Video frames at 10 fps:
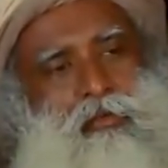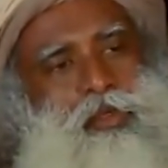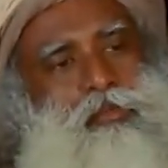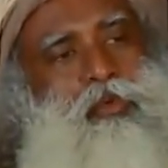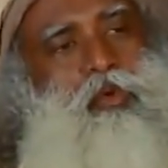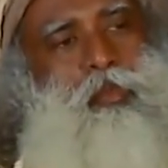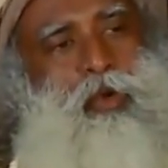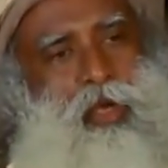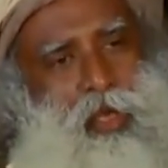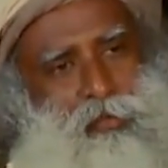was more
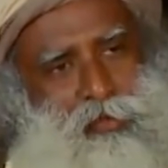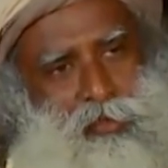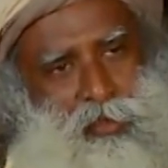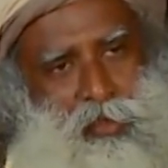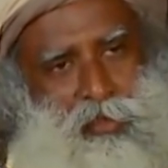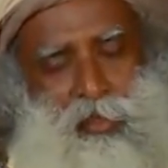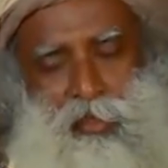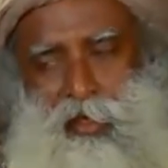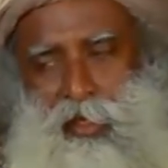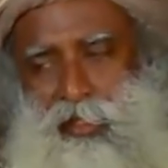pronounced
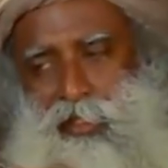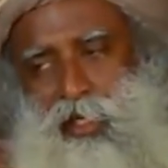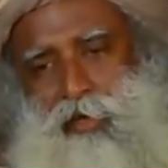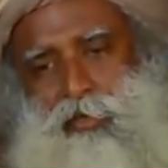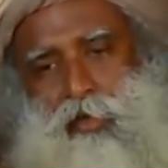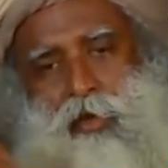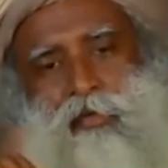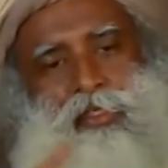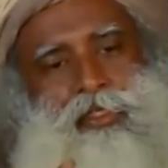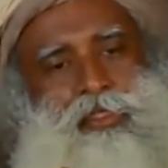than the rest of the
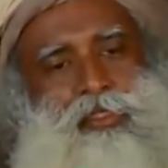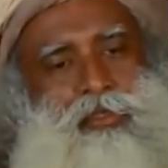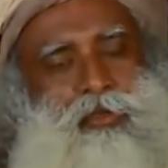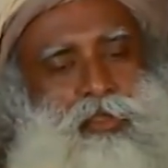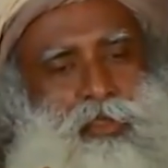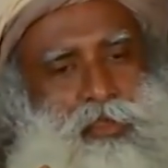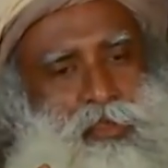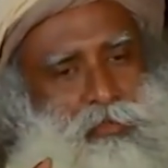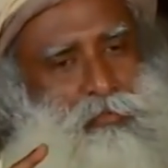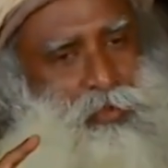Amavasyas during the
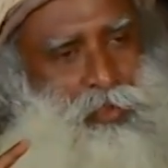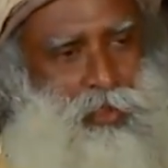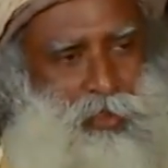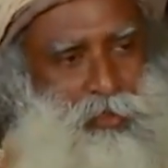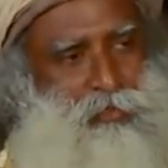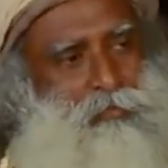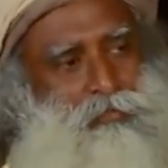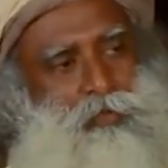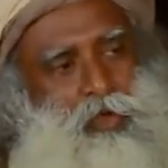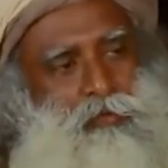year.
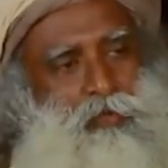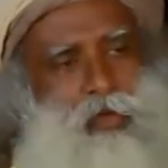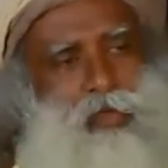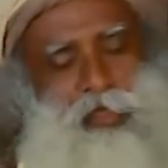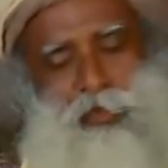Of all the